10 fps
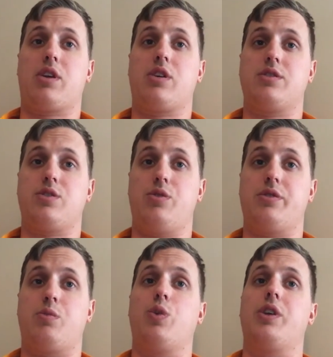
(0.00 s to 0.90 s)

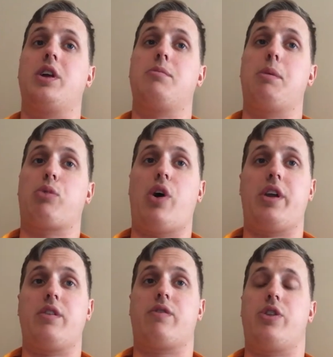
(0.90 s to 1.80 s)
consultant will need to be brought
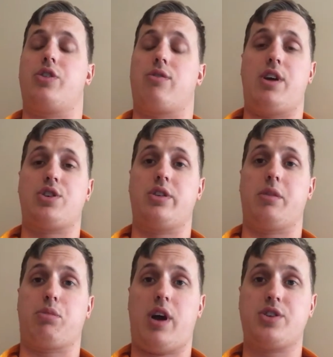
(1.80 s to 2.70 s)
in for the duration of the
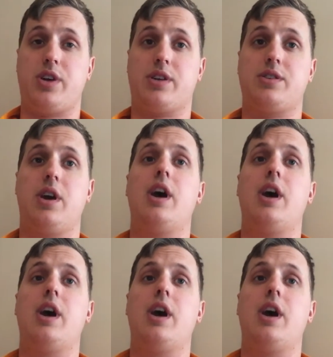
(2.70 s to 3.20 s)
project